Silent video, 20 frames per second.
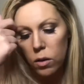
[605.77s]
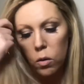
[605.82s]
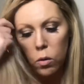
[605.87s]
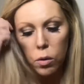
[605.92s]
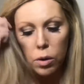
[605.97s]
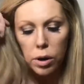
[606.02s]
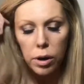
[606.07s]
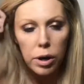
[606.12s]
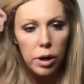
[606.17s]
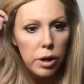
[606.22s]

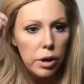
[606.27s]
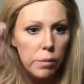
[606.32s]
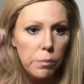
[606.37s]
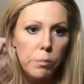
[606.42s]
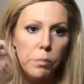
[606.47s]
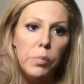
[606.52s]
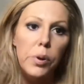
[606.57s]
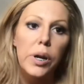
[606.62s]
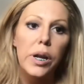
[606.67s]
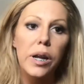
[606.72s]
or
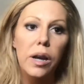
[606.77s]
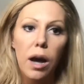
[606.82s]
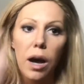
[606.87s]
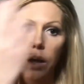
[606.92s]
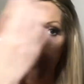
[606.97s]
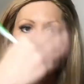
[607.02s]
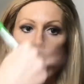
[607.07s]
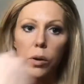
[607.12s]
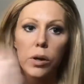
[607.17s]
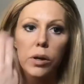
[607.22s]
putting
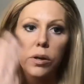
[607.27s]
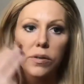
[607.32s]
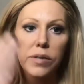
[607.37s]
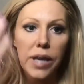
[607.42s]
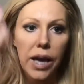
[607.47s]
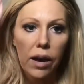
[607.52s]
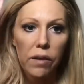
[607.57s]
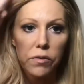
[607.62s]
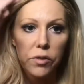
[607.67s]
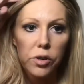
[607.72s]
on oils
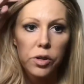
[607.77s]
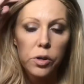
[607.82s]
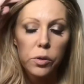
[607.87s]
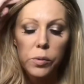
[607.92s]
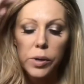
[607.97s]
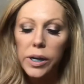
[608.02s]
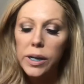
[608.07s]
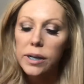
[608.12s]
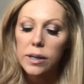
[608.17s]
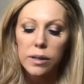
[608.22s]
after your
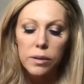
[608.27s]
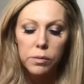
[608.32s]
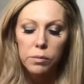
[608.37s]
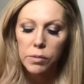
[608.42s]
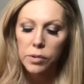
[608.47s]
wig